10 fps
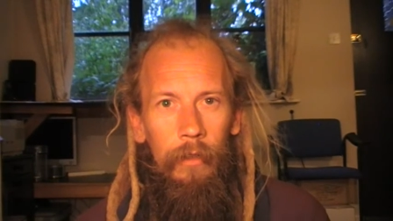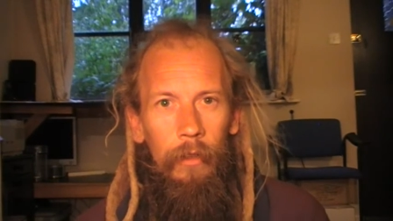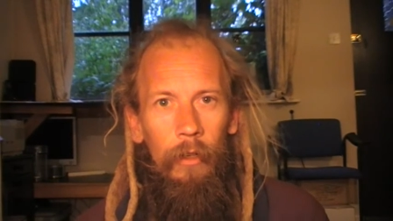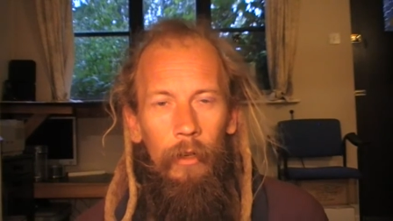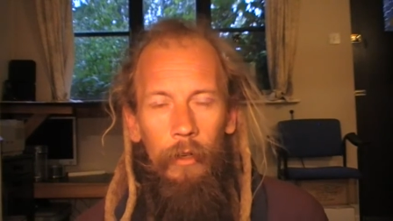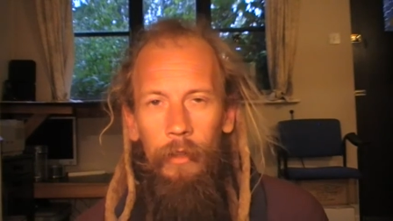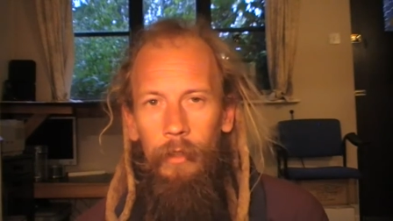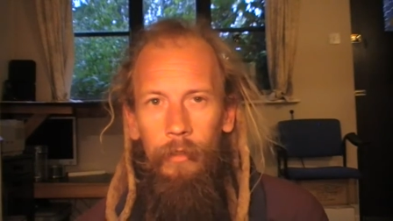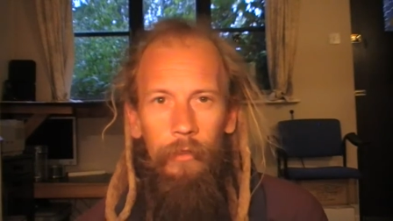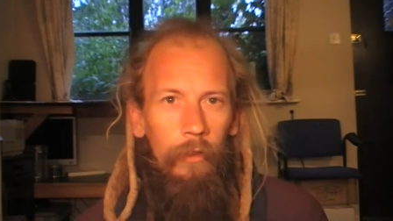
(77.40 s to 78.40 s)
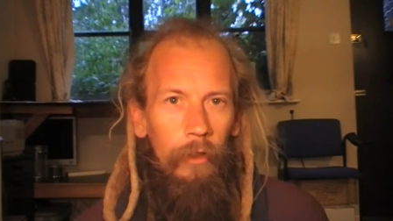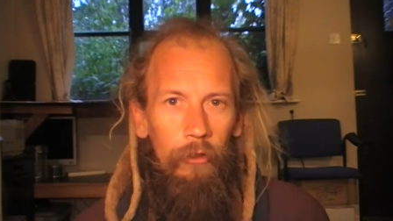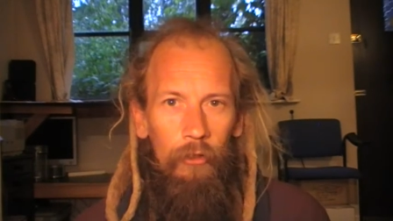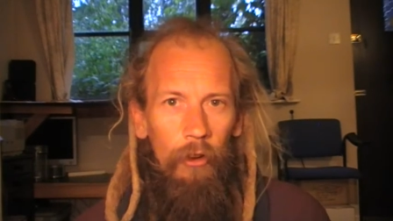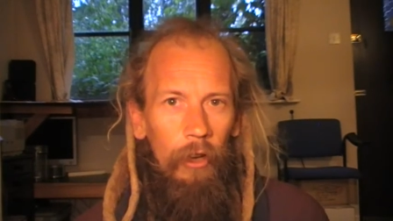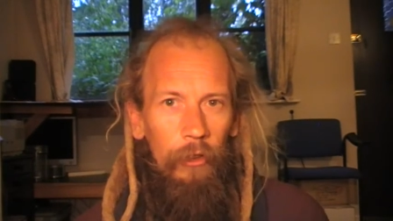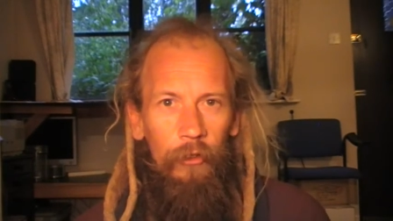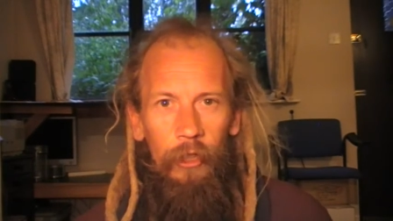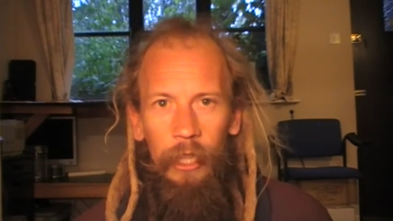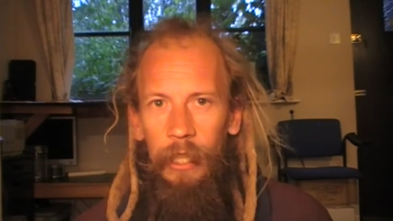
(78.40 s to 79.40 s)
a lot of these
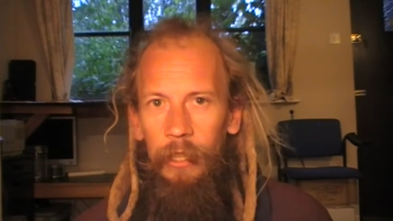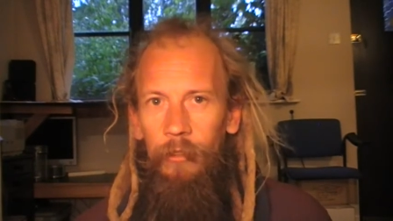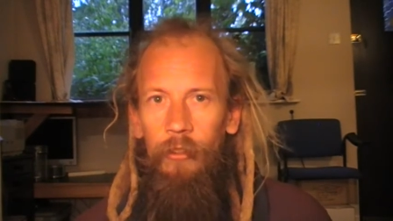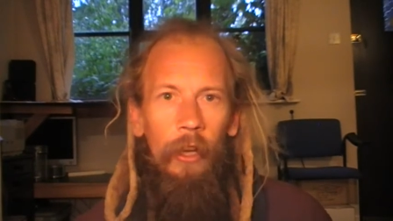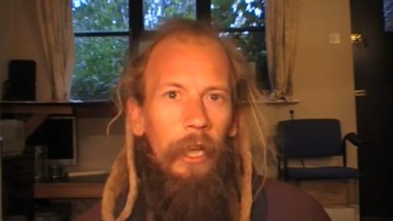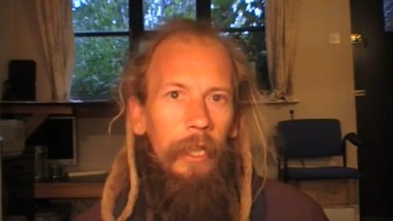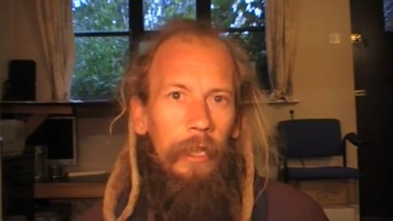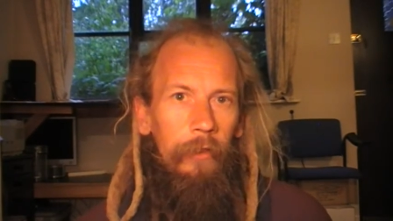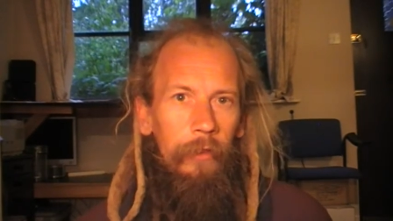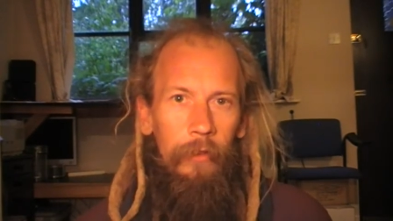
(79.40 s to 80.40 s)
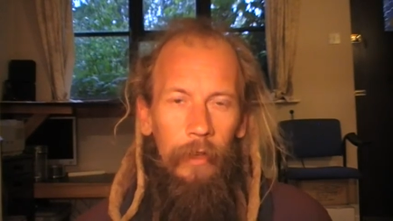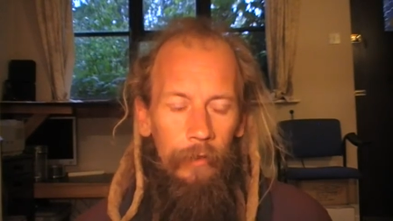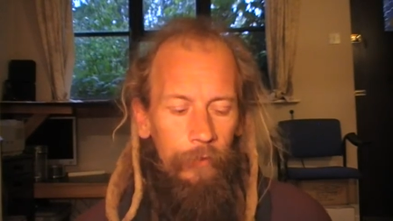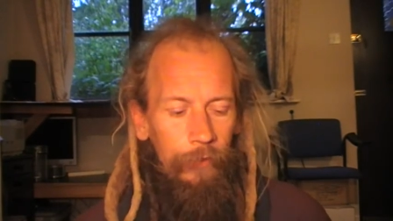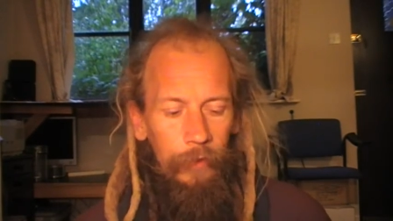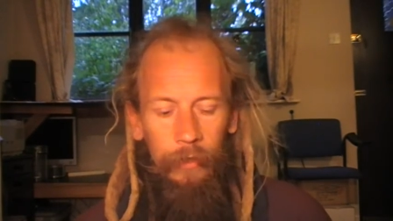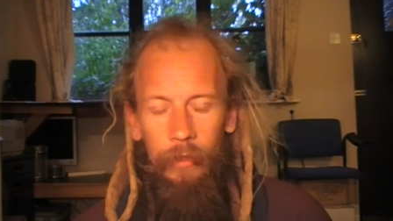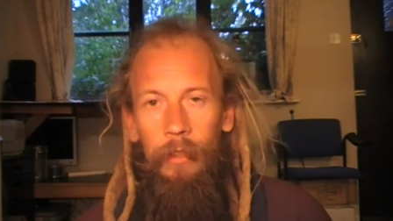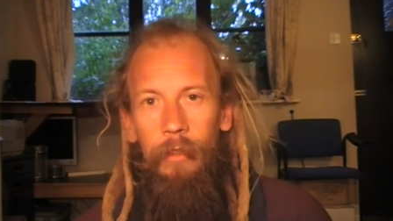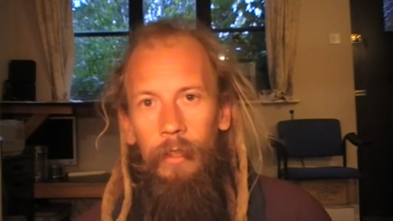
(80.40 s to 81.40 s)
astrology and Chinese stuff and
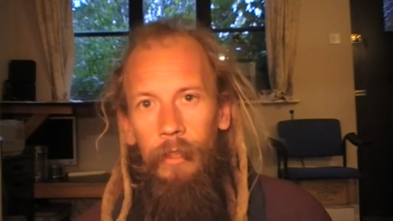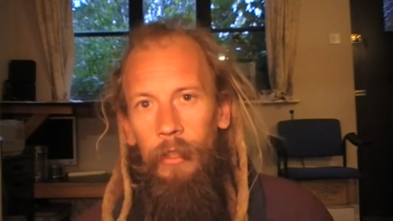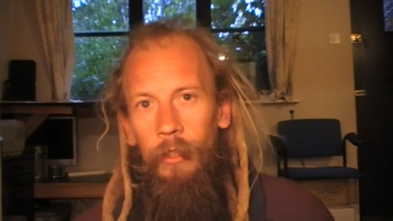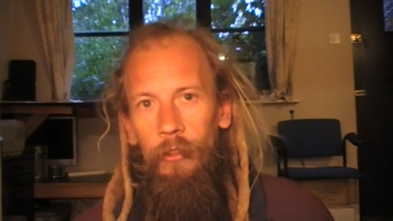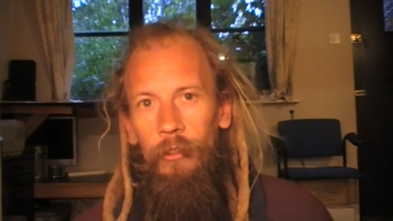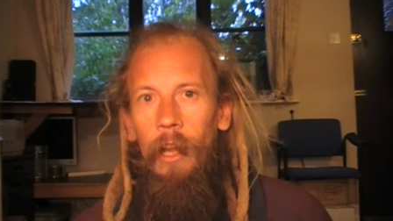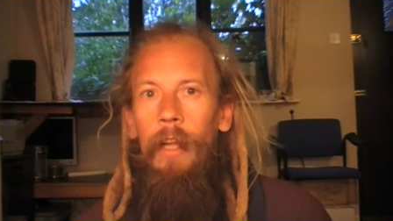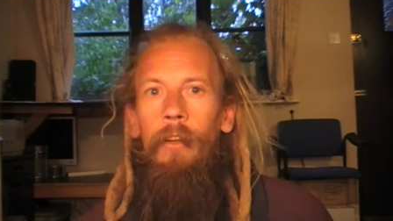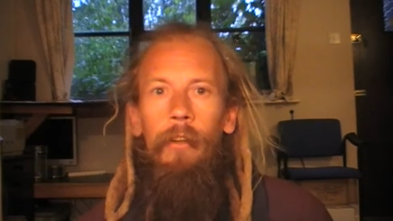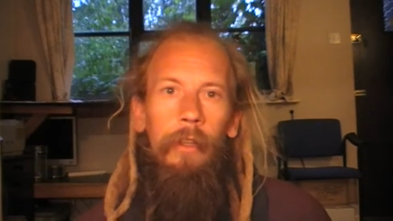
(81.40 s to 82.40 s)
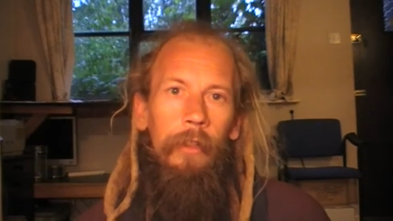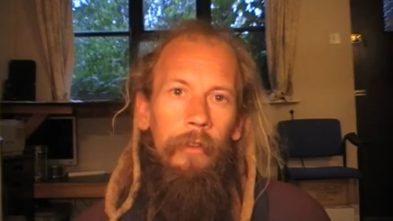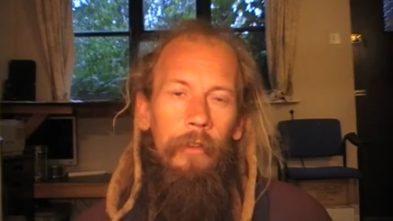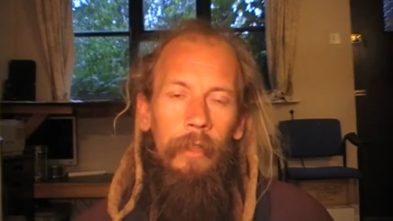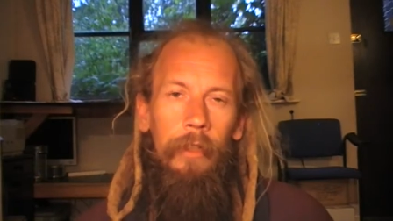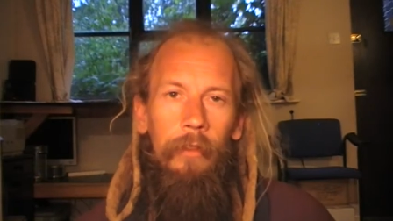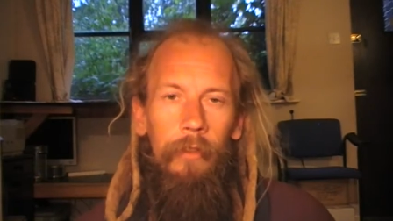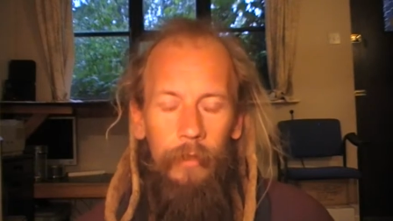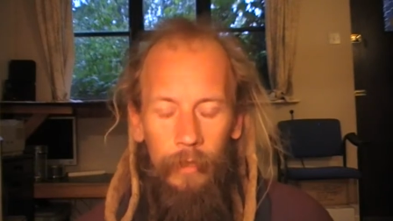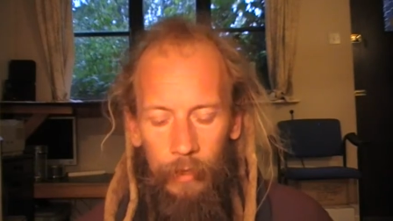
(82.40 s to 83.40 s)
the chakras
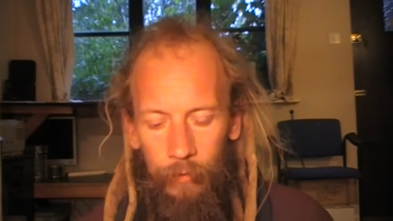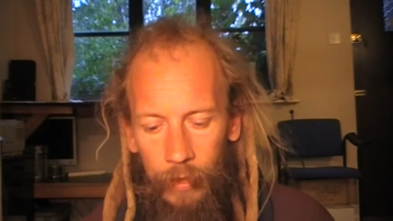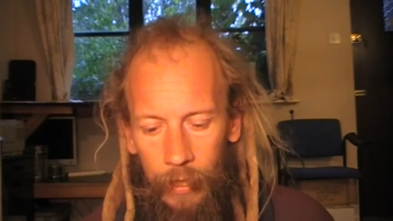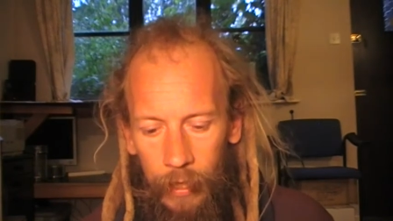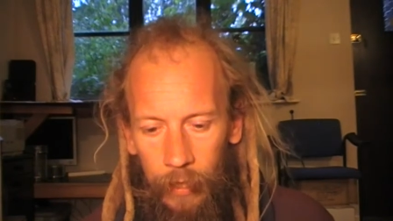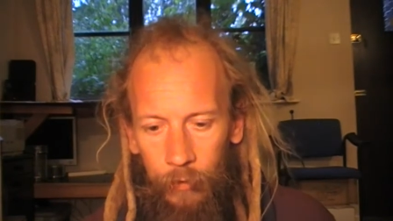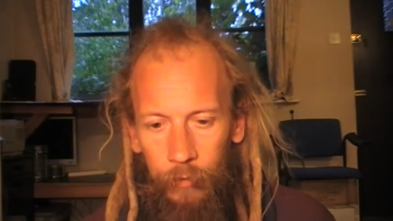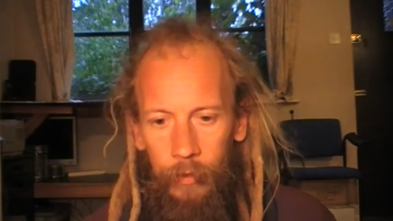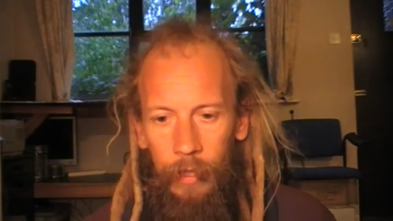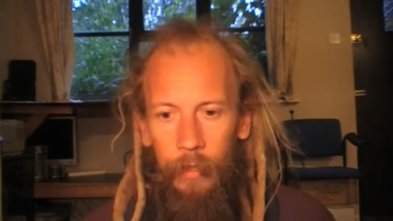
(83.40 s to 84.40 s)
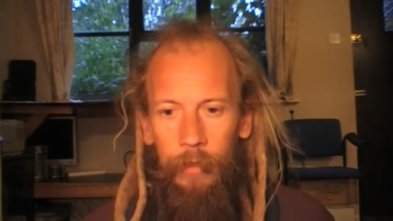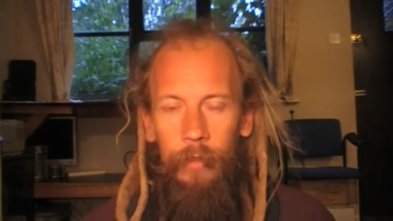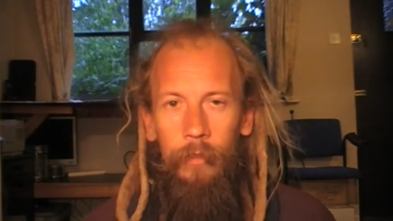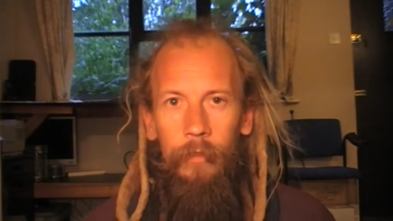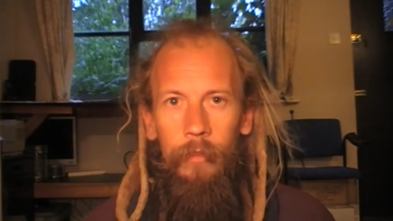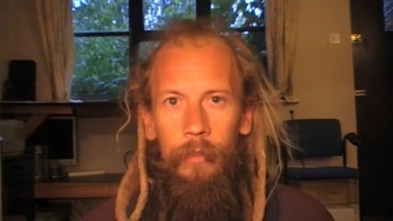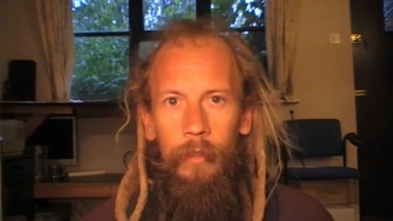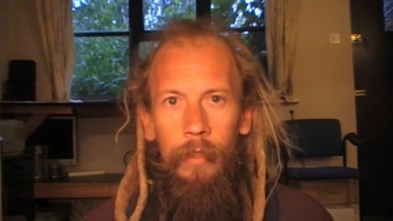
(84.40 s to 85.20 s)
and everything else, and it's